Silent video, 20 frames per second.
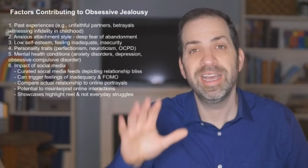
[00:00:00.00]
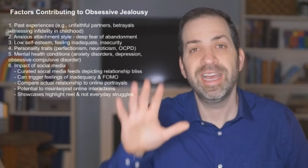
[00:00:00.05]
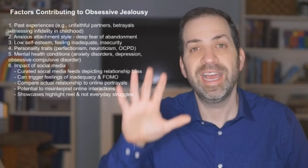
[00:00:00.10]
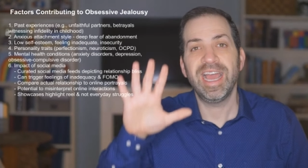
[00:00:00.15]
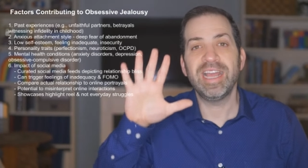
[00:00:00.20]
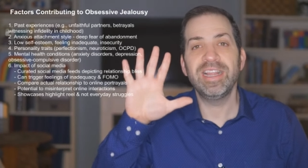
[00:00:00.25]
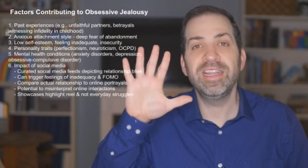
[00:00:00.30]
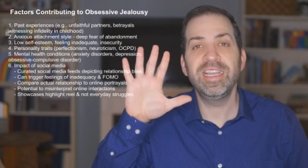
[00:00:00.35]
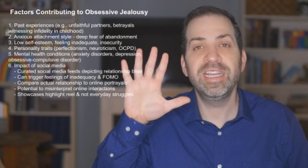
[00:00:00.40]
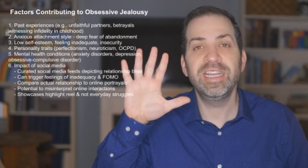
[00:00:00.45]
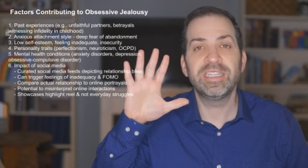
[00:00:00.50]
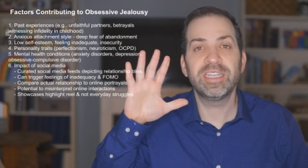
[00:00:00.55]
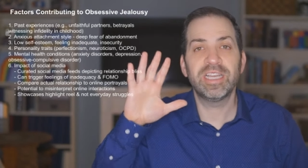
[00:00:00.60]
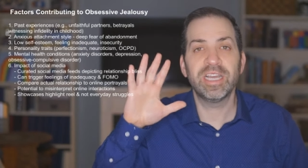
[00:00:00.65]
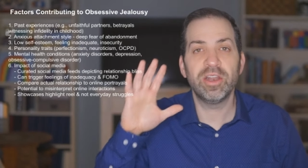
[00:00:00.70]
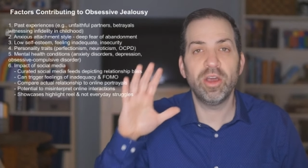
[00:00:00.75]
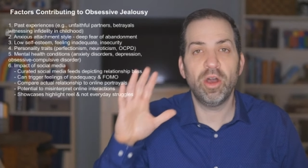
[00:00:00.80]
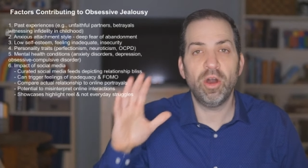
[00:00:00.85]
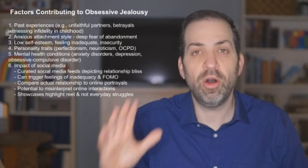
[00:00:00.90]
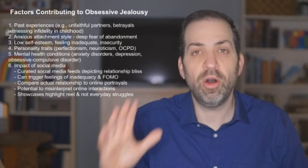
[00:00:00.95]
And these can
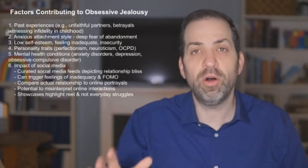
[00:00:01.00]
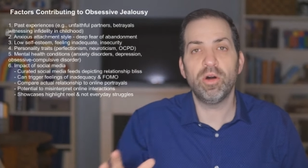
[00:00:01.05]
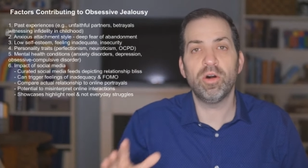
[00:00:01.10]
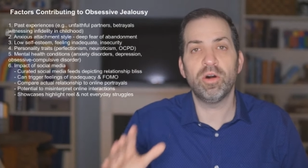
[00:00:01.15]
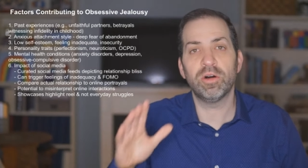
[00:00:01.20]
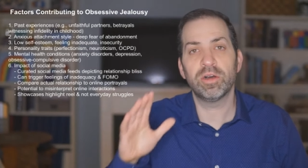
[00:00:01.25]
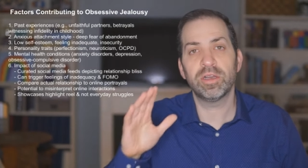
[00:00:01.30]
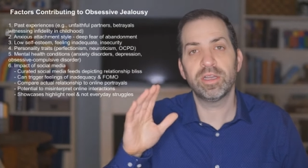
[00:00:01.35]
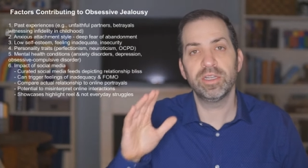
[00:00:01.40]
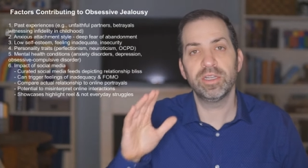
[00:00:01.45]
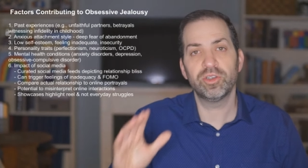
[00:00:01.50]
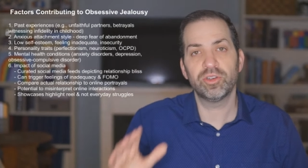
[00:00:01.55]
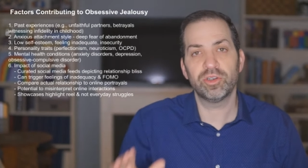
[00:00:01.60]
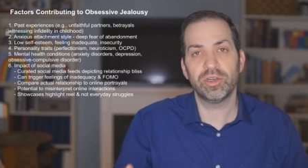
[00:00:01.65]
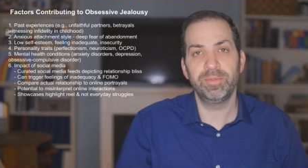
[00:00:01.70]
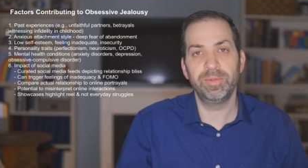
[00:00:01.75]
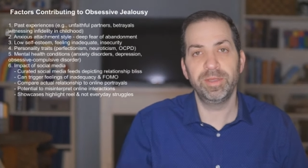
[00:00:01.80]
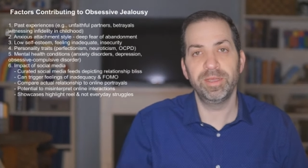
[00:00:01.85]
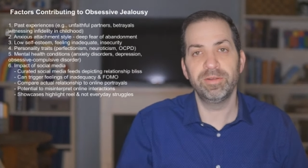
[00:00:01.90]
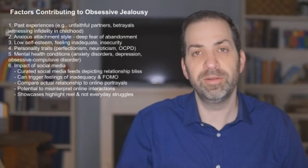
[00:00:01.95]
all
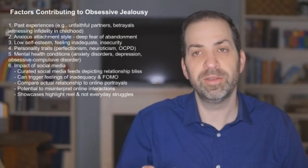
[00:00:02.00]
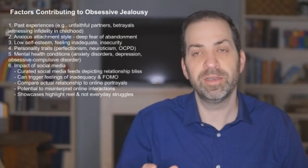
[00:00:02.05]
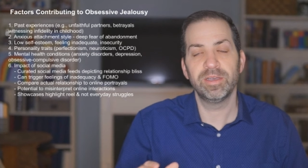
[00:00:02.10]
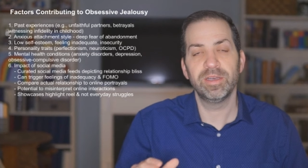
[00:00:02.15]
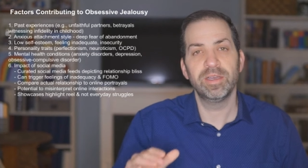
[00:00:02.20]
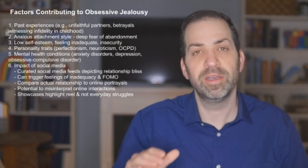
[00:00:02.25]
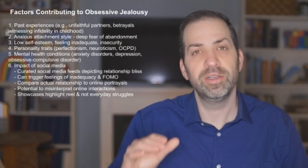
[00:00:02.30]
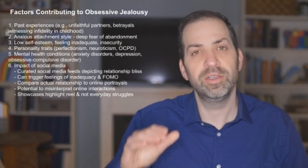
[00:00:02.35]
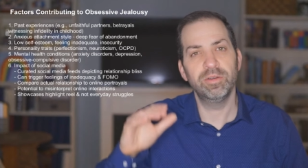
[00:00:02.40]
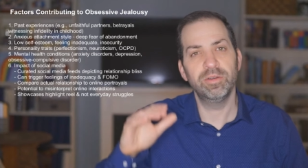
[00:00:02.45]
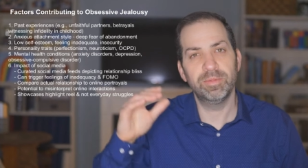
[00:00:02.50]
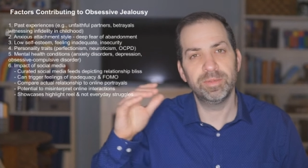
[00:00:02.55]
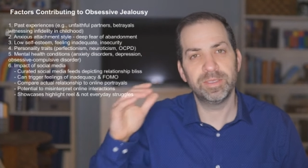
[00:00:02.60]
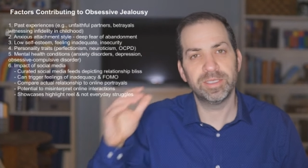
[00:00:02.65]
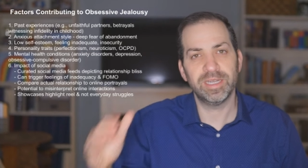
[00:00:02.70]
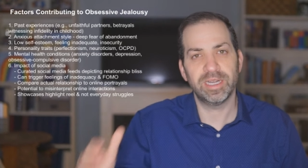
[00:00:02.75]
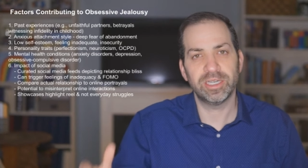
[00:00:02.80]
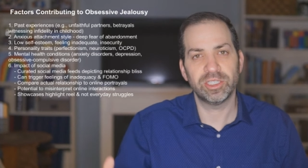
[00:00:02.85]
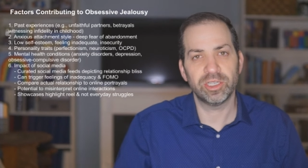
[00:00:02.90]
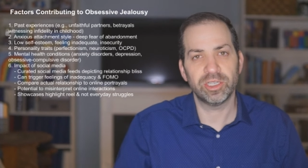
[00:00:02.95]
contribute to
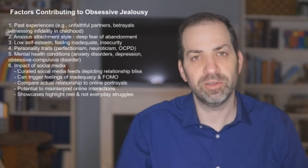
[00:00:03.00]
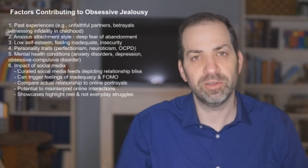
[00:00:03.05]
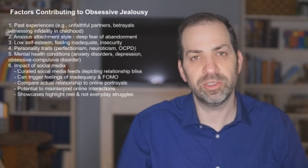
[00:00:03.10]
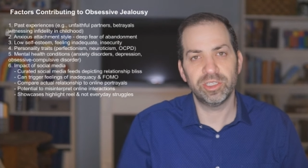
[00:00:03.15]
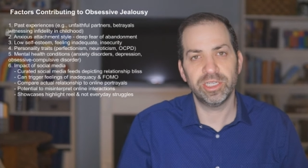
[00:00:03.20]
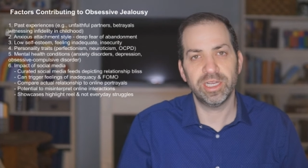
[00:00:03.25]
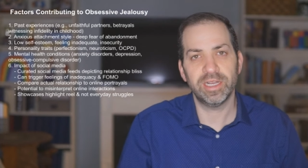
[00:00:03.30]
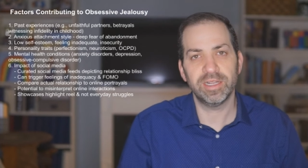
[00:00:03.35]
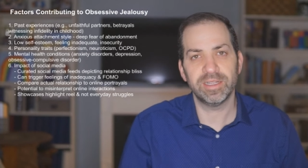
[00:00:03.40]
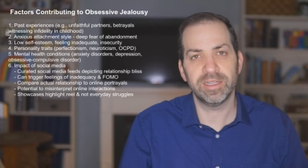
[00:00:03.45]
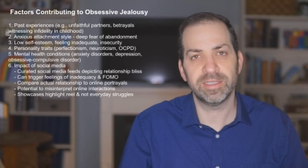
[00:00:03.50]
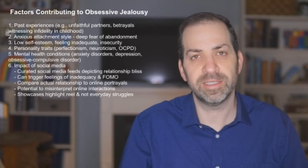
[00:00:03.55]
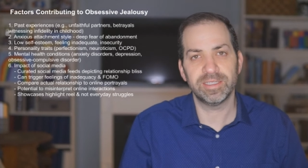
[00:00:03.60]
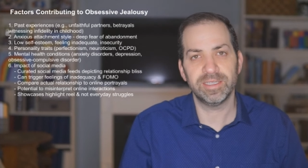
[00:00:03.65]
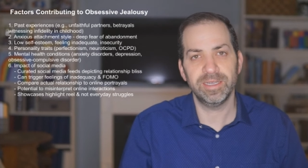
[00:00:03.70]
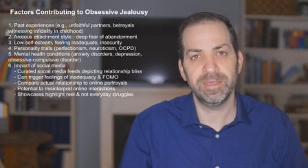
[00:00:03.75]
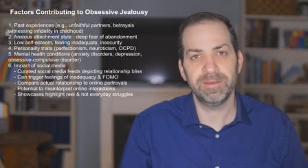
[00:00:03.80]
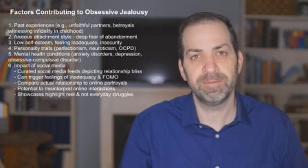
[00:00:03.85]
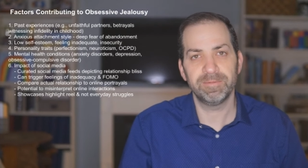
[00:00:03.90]
obsessional jealousy.